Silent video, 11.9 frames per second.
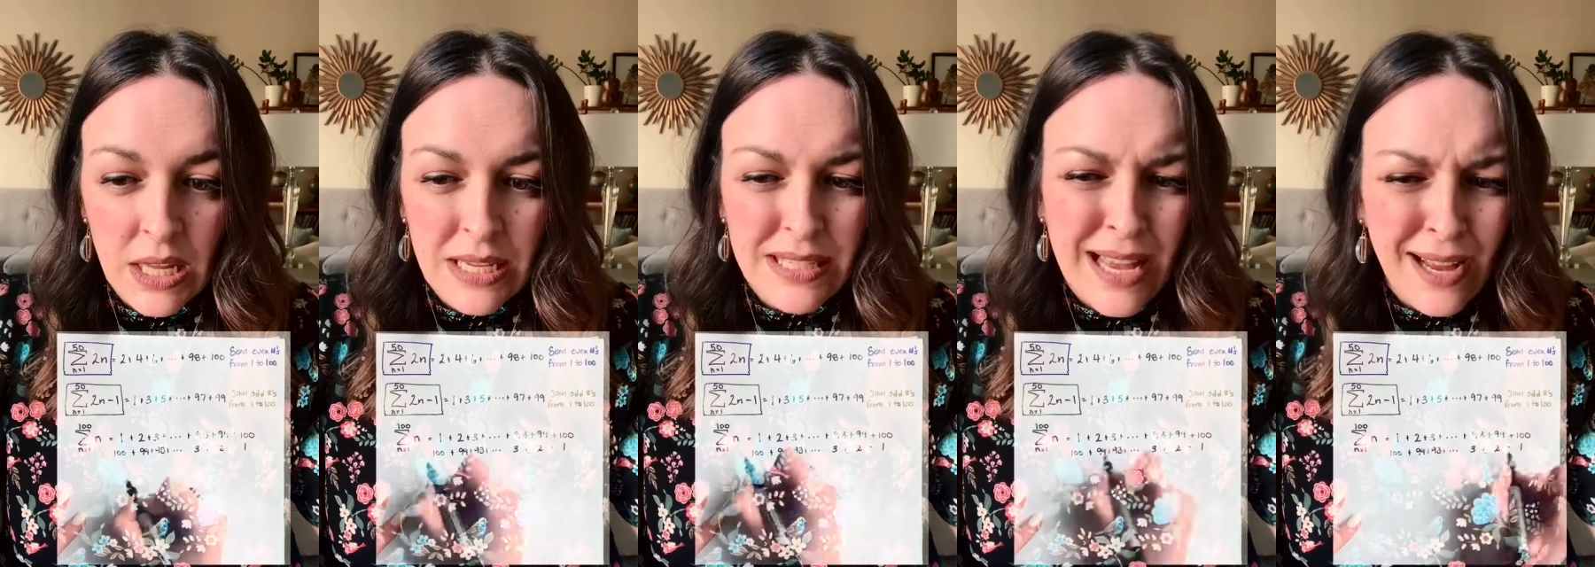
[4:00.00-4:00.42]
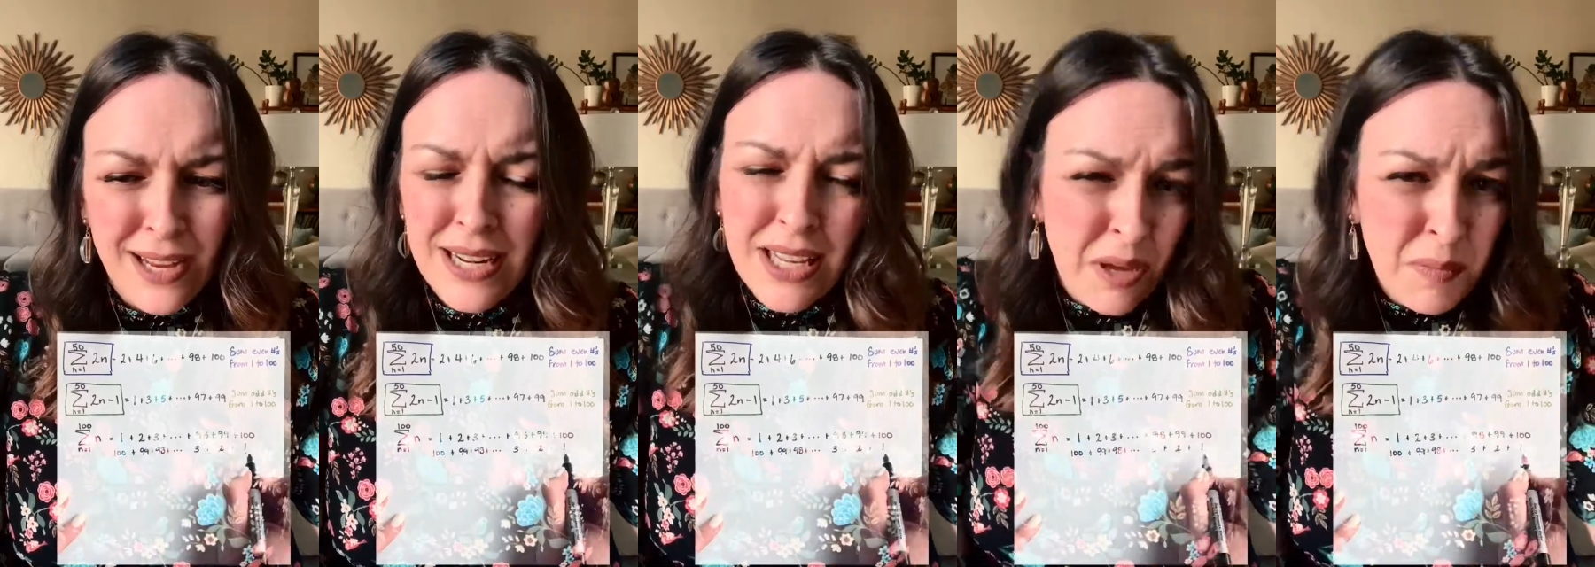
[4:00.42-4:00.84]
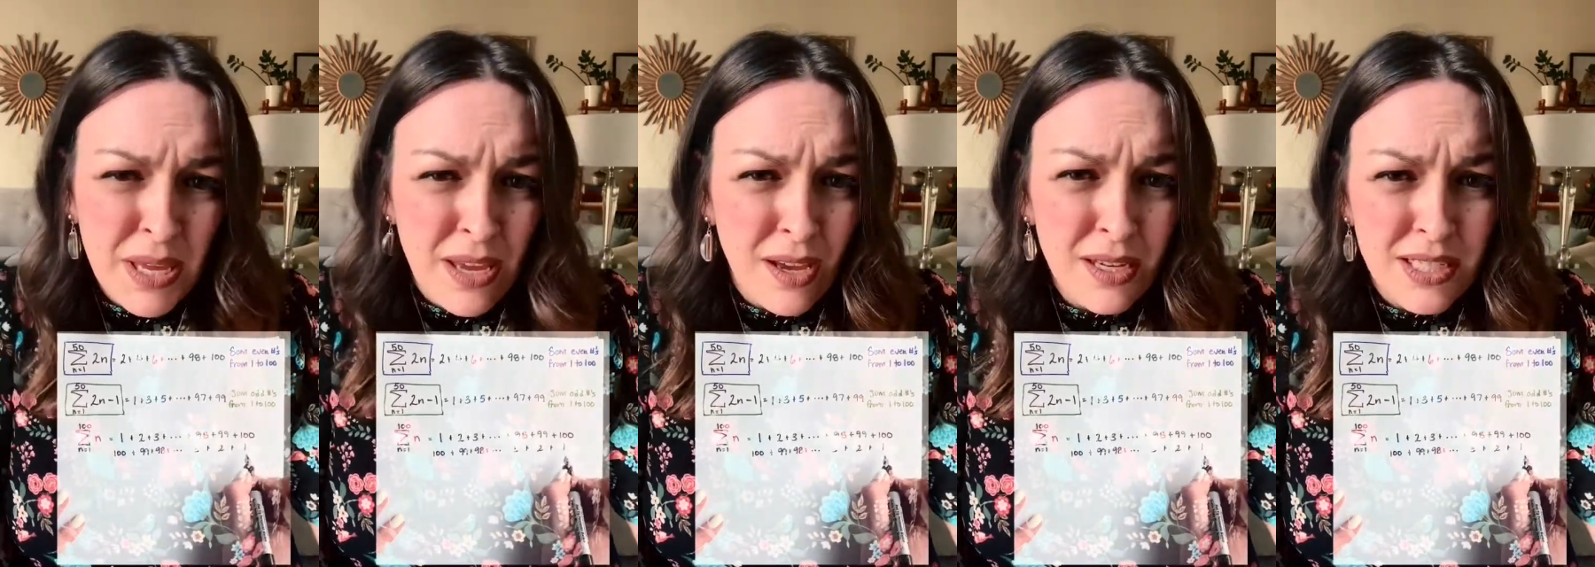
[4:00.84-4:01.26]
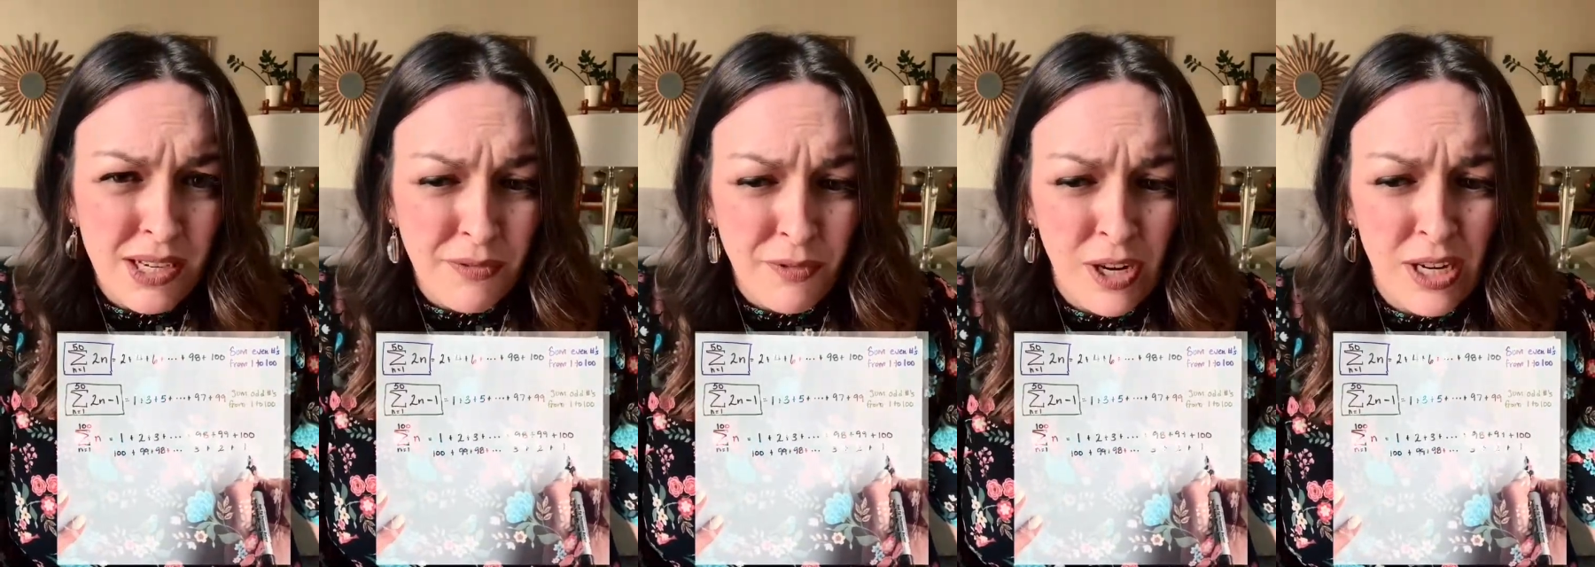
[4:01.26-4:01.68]
Is that going to get me a
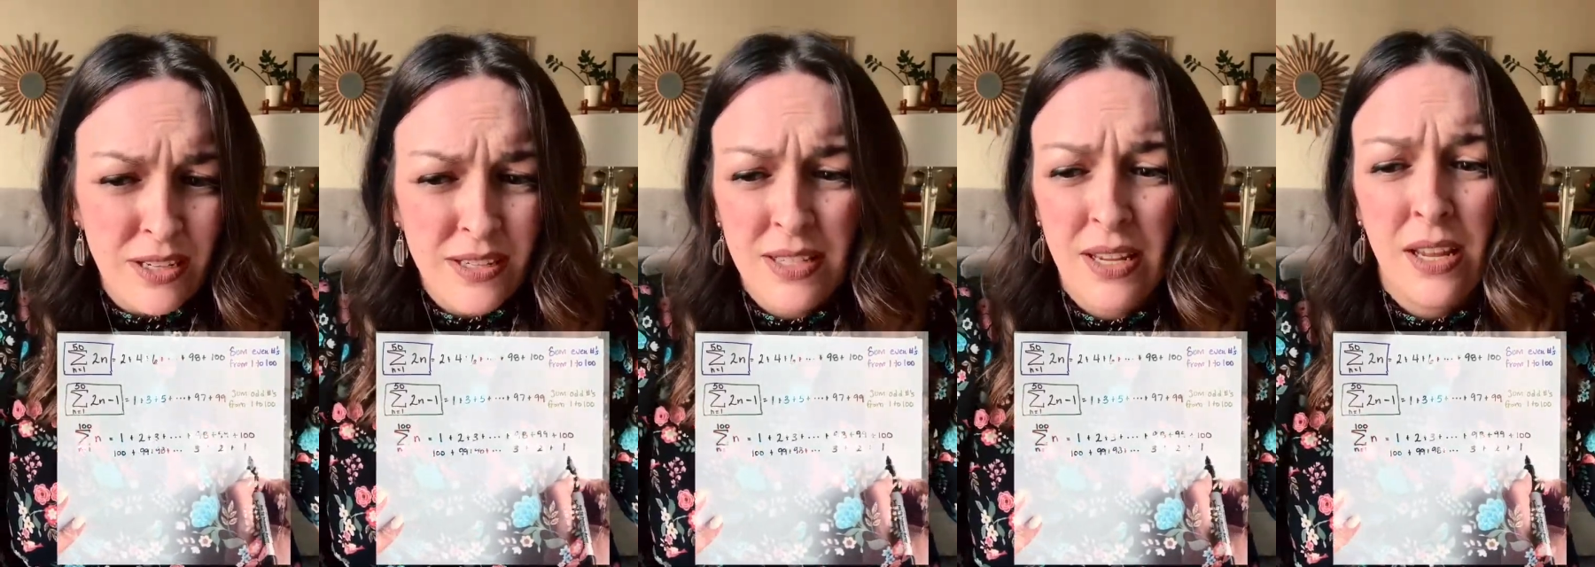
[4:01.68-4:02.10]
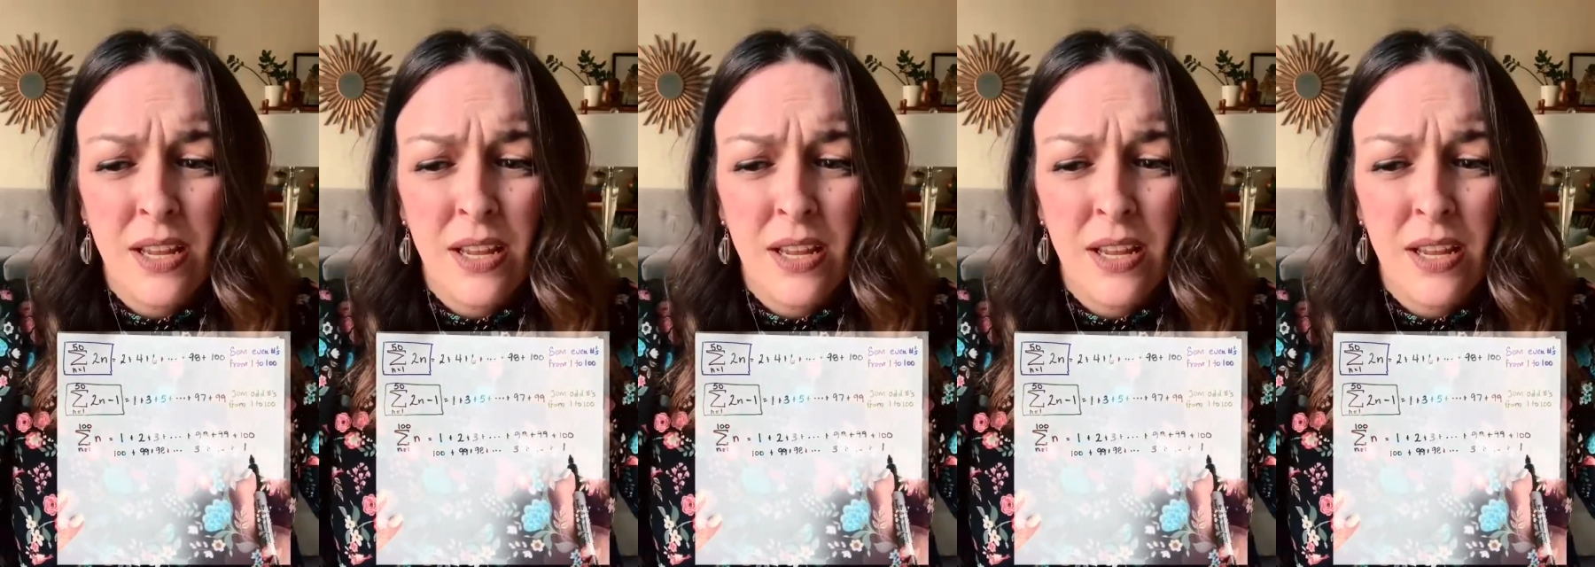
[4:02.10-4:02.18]
different